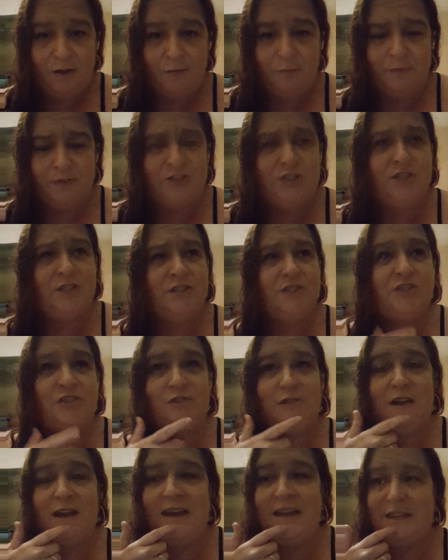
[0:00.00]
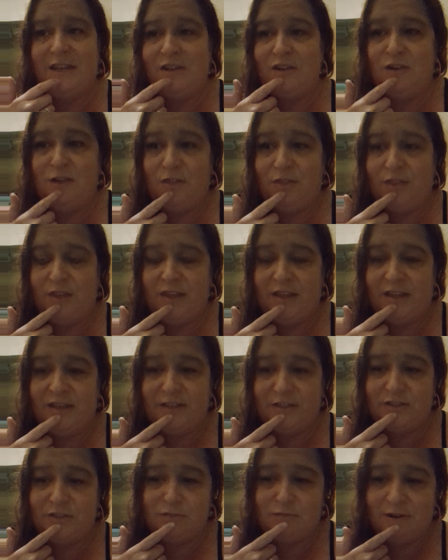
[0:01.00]
which in Australian I think
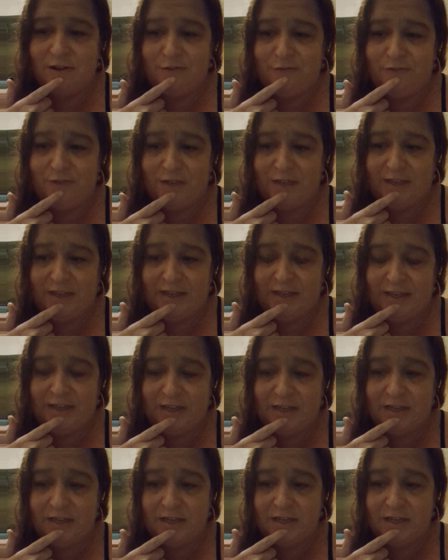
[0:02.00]
is roughly